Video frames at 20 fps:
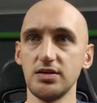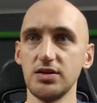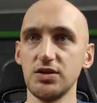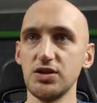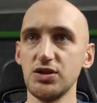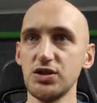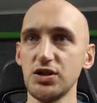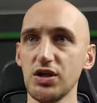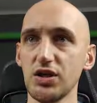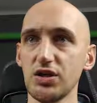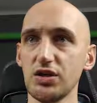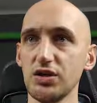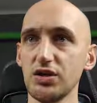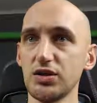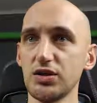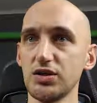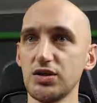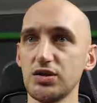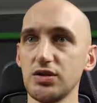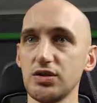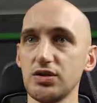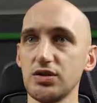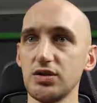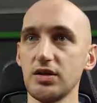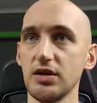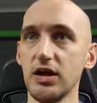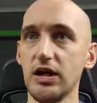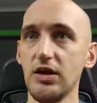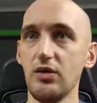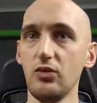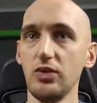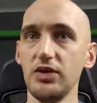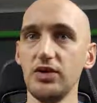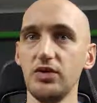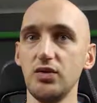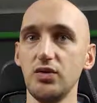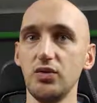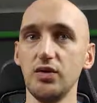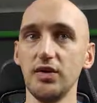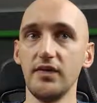check how we
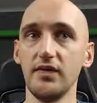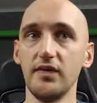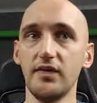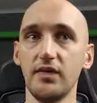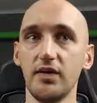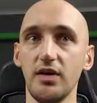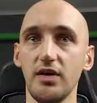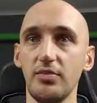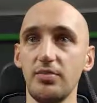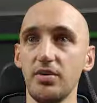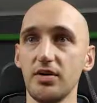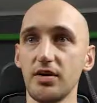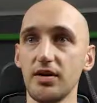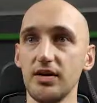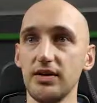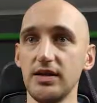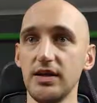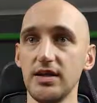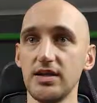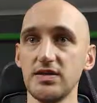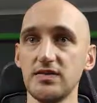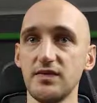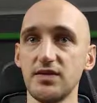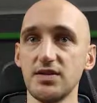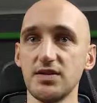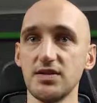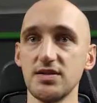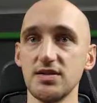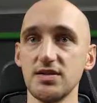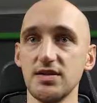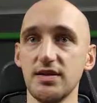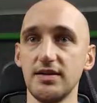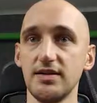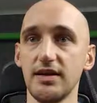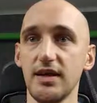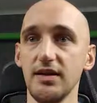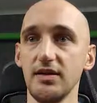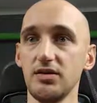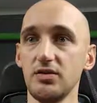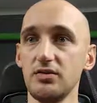do with pocket nines versus the
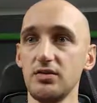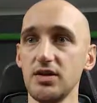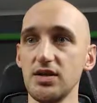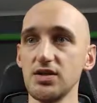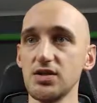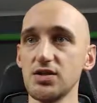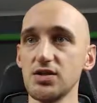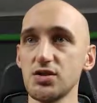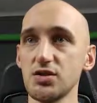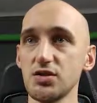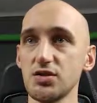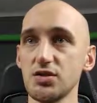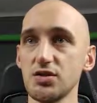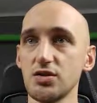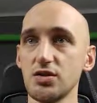tighter range.